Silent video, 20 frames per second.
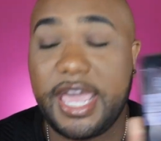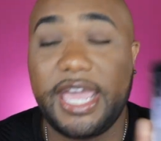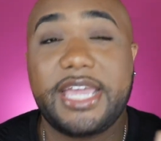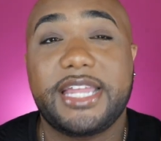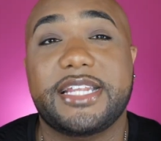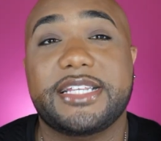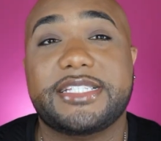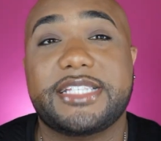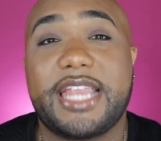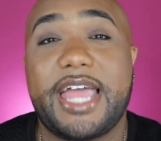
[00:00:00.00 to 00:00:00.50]

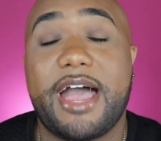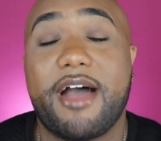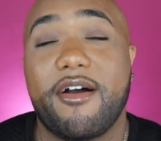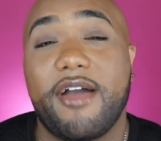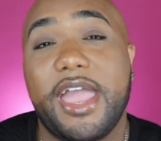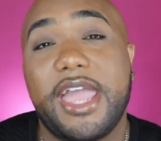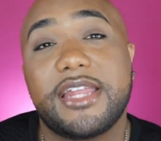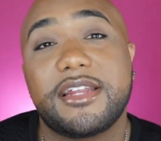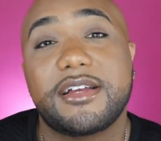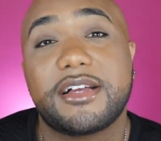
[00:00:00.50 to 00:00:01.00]
It is
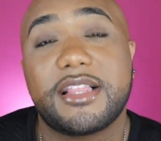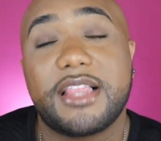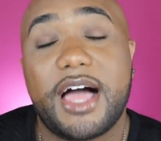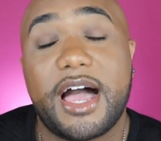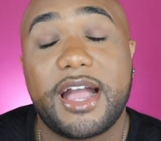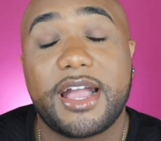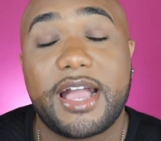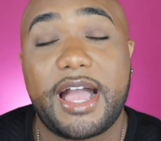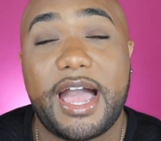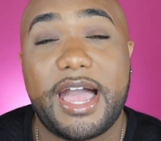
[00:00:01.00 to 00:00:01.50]
now 8
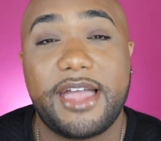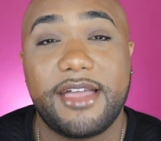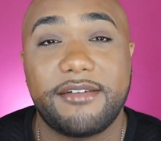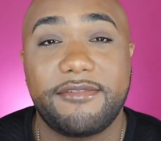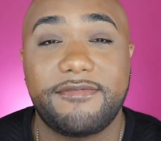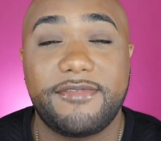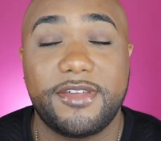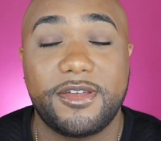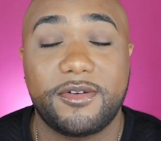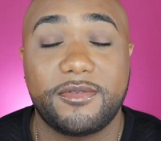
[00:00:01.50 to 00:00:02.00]
o'clock. I
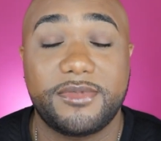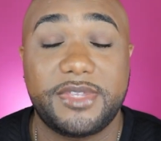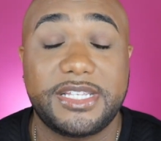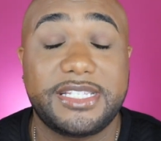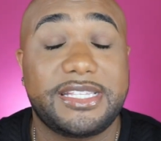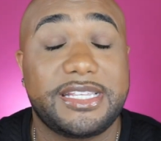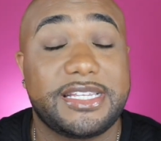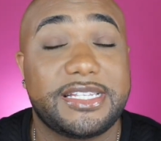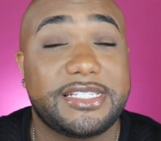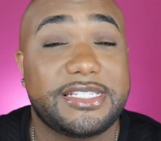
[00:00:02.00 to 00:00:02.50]
have filmed
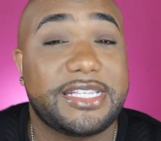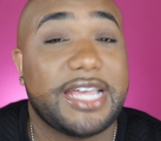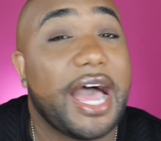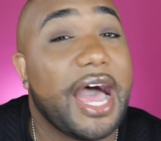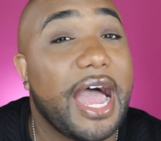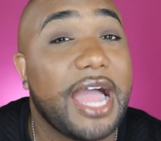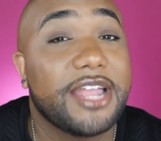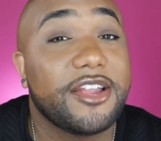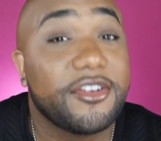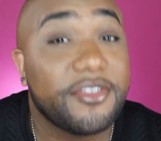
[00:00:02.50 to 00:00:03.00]
this
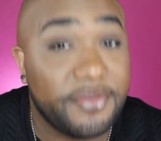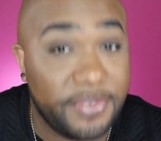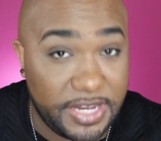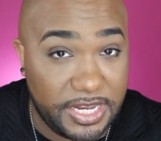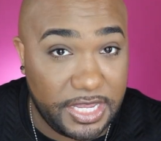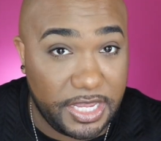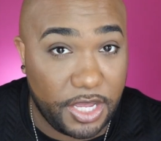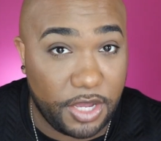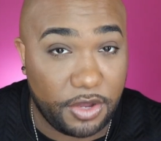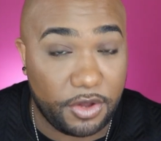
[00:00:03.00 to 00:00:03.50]
entire
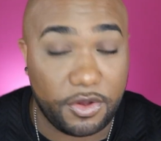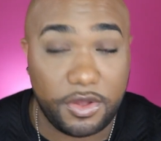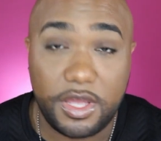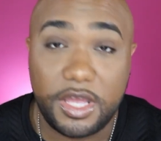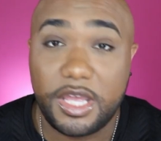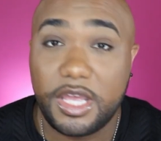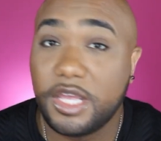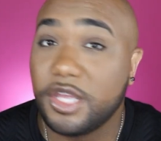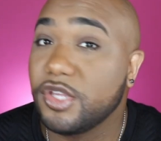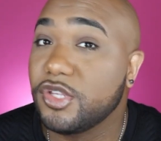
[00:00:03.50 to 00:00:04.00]
video,
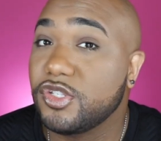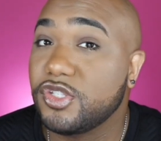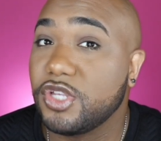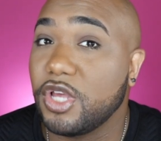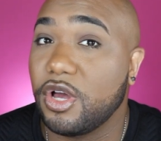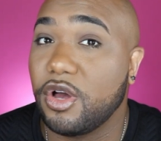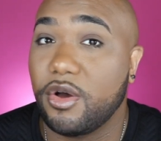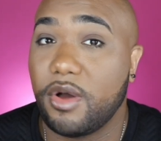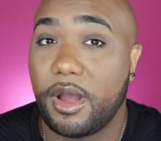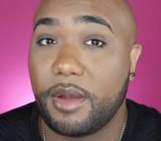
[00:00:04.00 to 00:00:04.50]

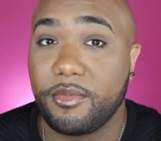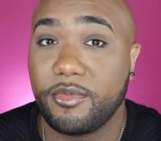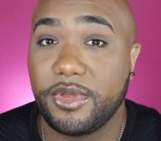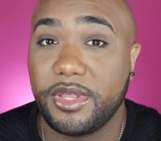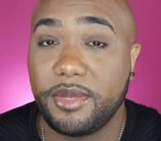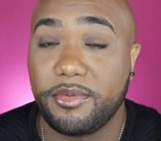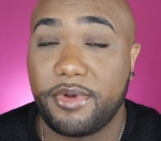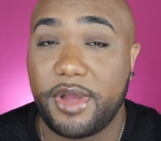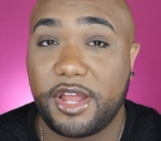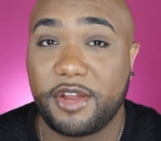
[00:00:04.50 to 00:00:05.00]
so I'm
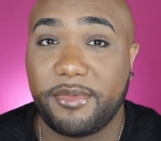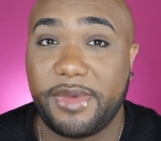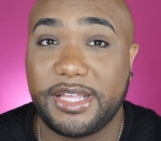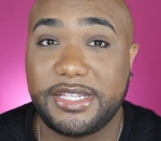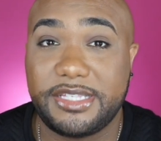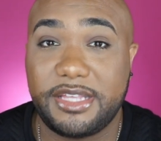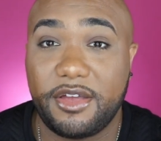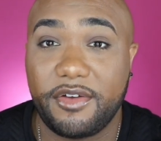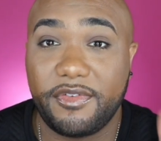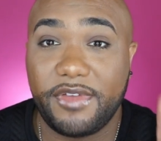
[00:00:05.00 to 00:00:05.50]
really proud of
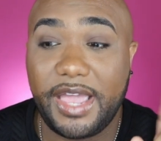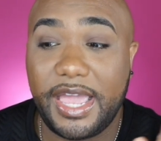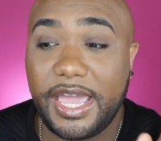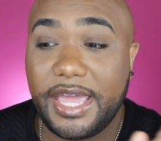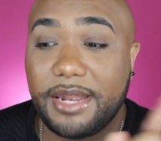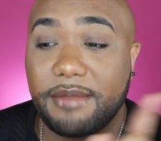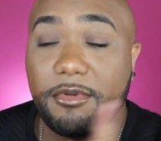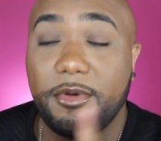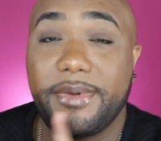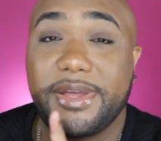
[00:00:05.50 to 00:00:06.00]
myself,
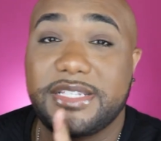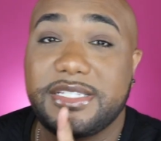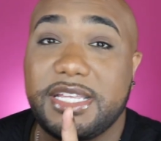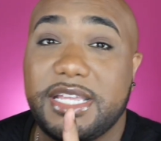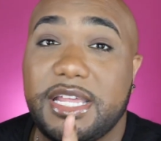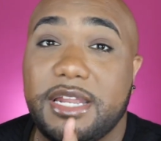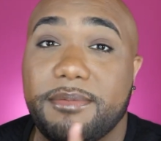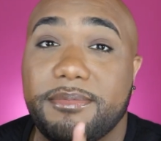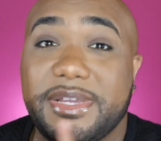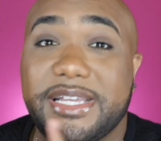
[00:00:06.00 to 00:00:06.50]
and I'm about to
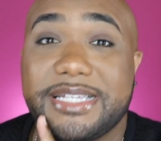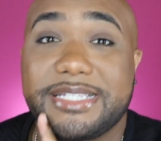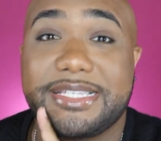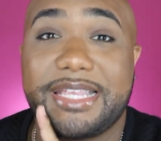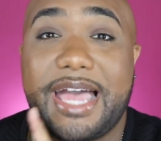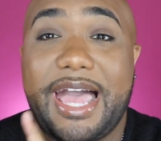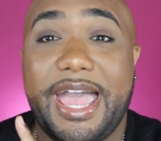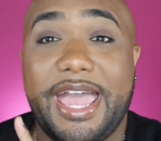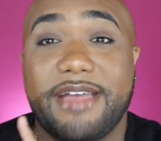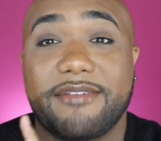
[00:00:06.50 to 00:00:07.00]
get up because
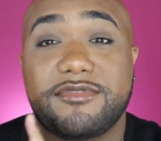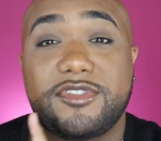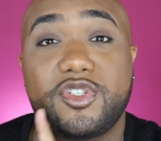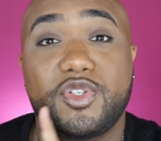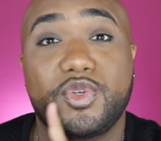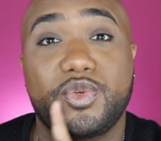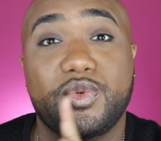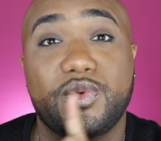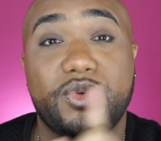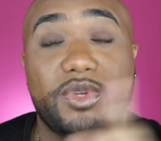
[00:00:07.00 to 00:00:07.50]
I have
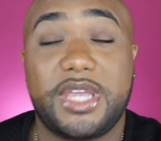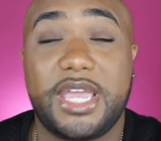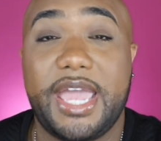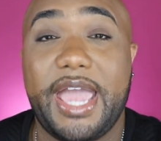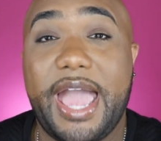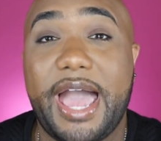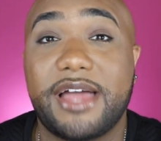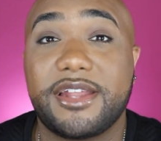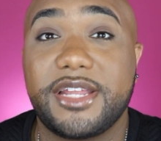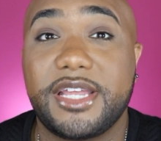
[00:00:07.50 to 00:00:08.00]
to
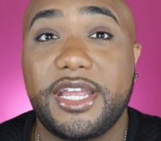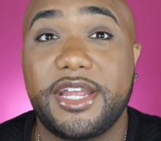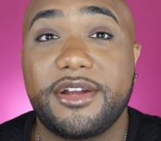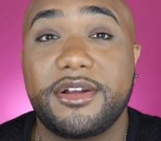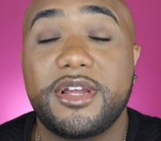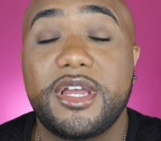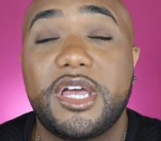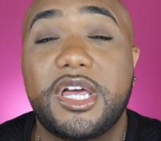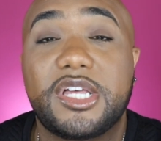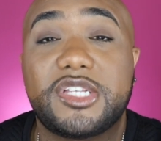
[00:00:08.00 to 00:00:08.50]
get of
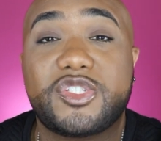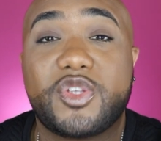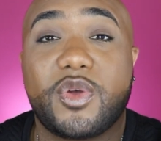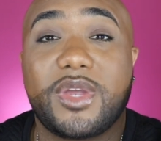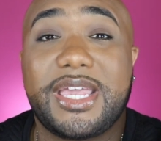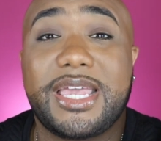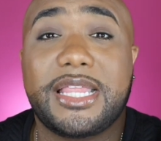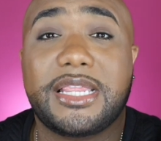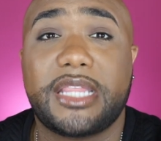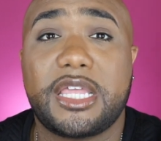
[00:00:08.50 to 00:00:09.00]
here. So
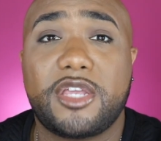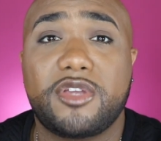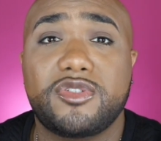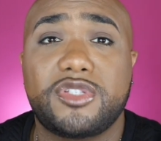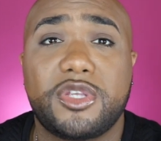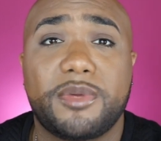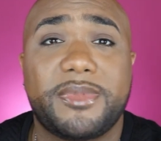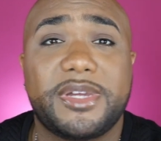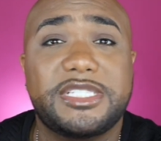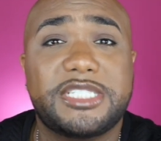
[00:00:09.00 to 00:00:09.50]
again, thank you
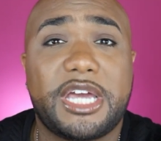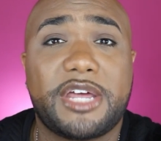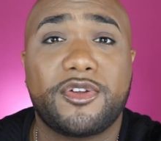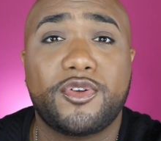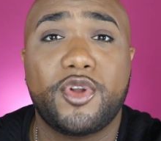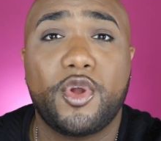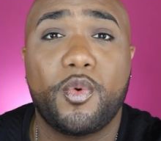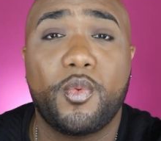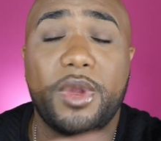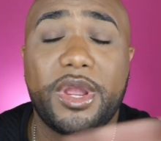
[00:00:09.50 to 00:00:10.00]
so much. I
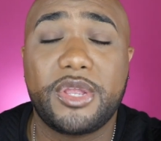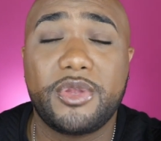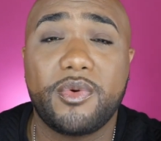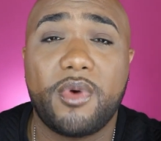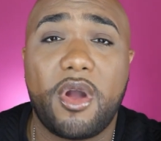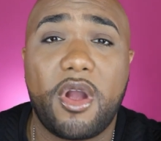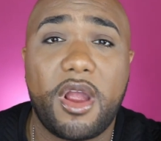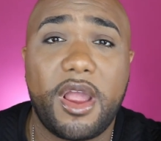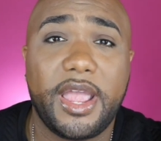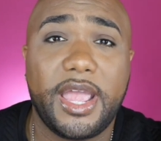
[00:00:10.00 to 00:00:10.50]
don't know where you
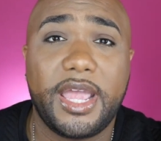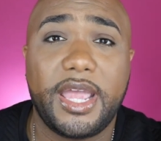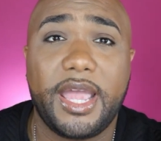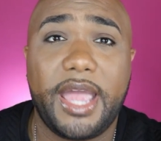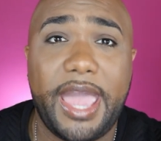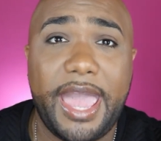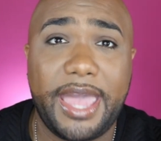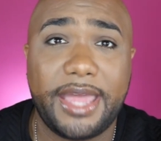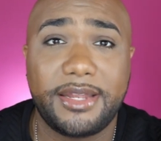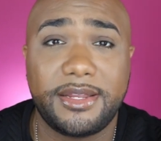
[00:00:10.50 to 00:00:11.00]
are
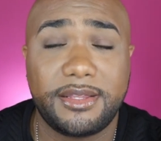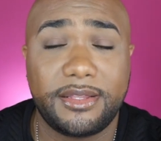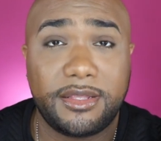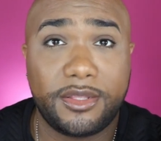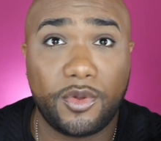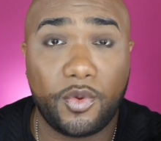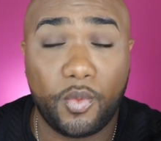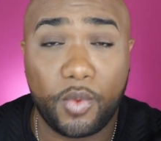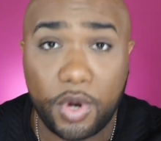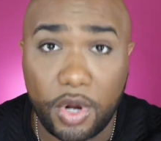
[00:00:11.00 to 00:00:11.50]
at
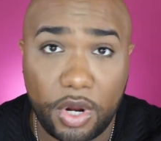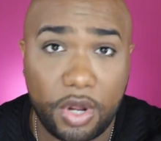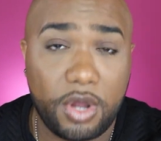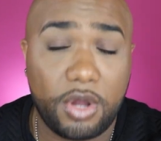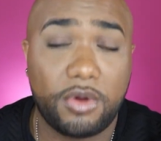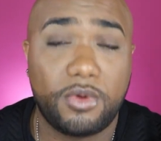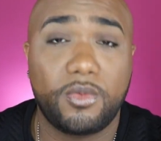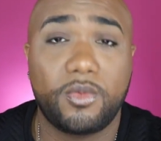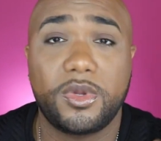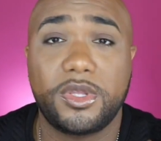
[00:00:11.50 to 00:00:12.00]
in the
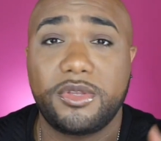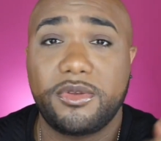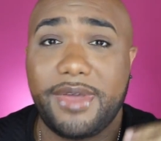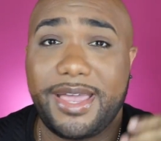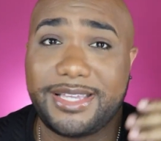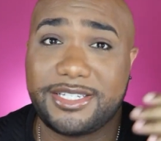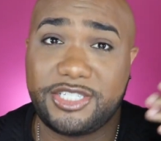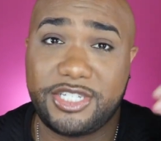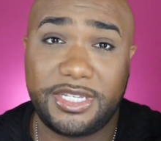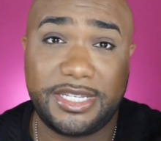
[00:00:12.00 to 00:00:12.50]
world when you
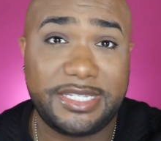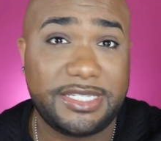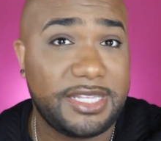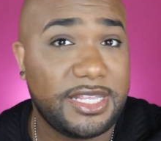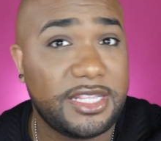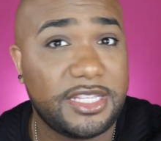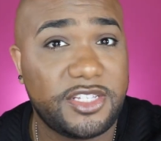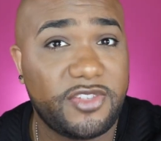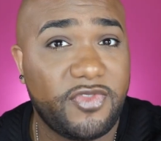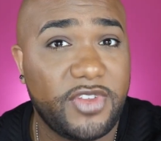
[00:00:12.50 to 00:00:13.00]
actually
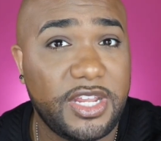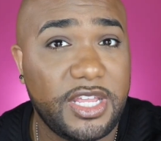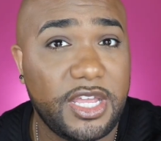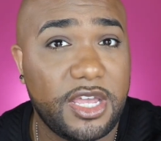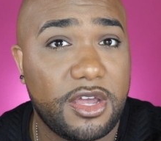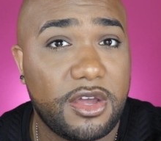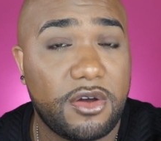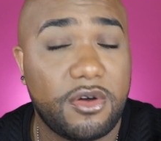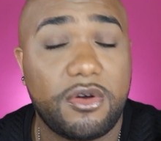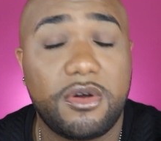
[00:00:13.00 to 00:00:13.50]
see this
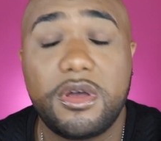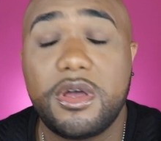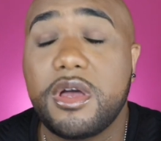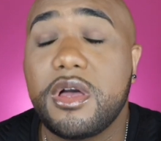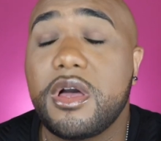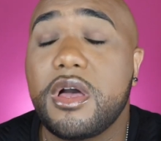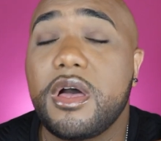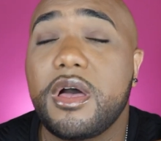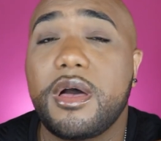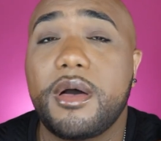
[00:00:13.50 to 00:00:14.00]
video,
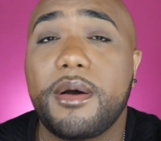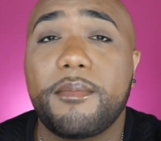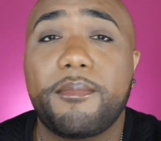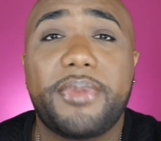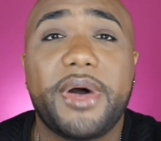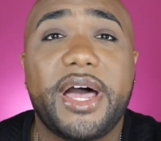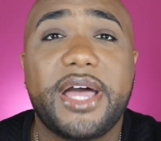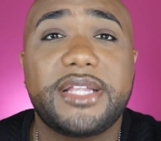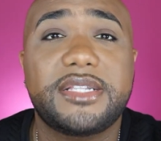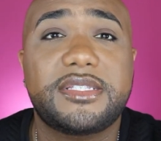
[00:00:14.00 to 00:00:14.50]

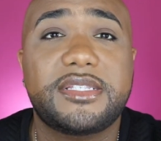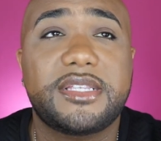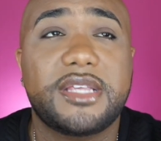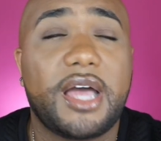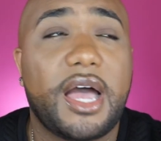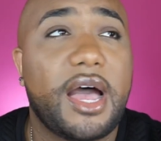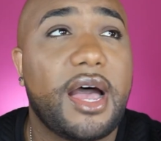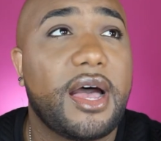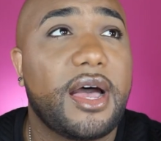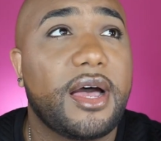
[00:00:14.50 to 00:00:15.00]
but
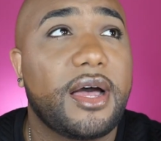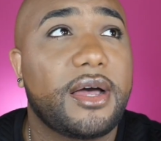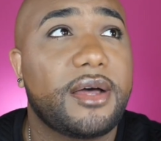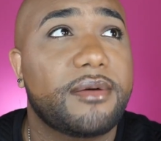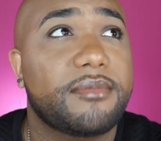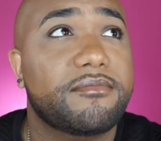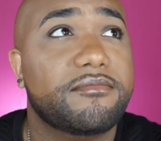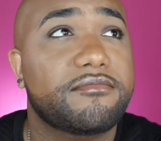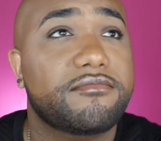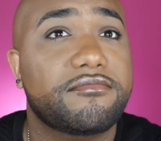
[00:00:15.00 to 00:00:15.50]

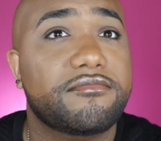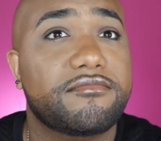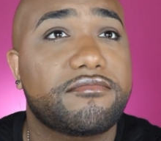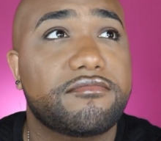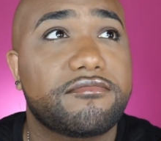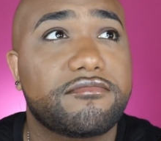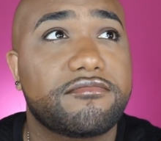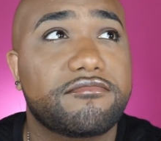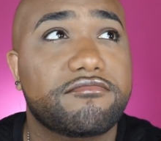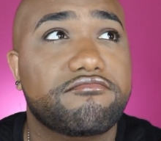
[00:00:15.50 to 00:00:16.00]
know
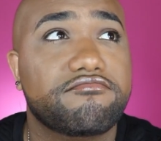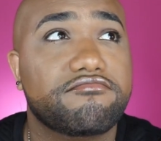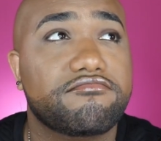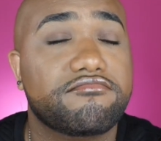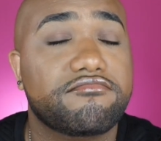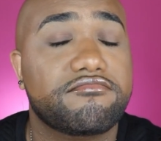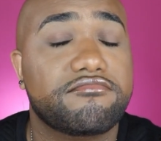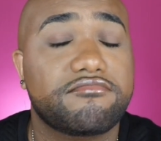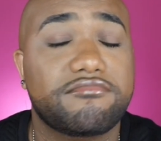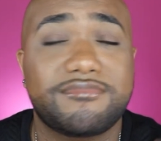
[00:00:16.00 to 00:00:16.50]

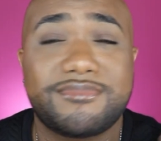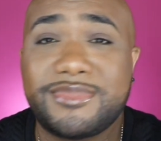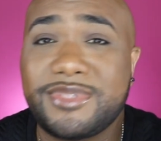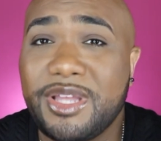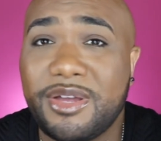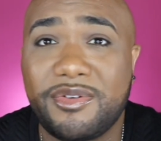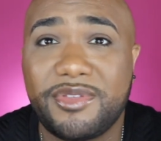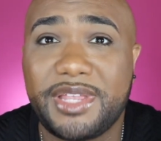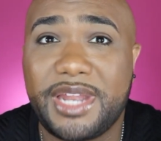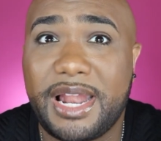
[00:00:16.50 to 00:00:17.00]

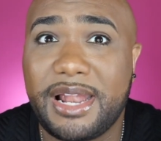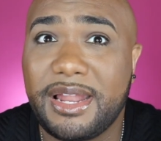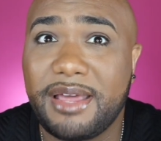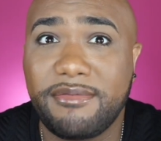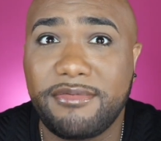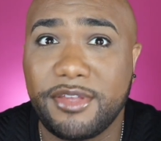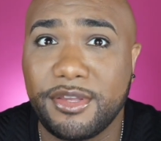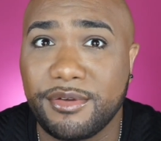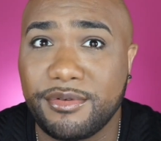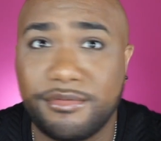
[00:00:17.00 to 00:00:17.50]
that I
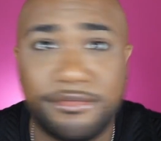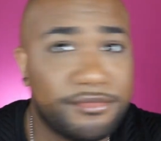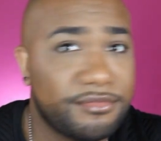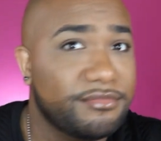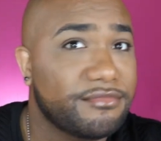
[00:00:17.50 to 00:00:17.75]
love you.